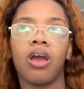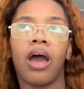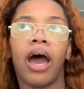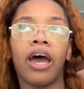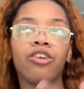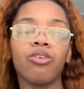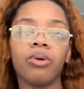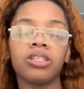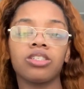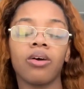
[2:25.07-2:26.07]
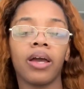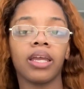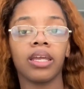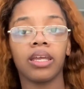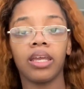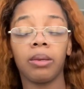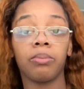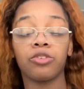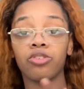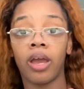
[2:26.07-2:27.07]
I do it just so I can
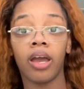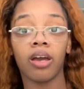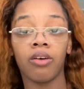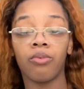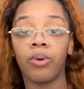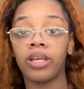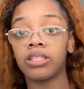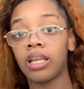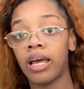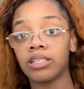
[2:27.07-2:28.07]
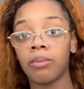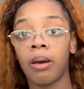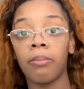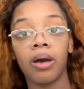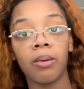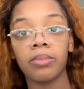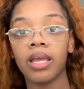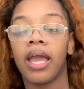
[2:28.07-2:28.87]
keep track of when's the last time I pumped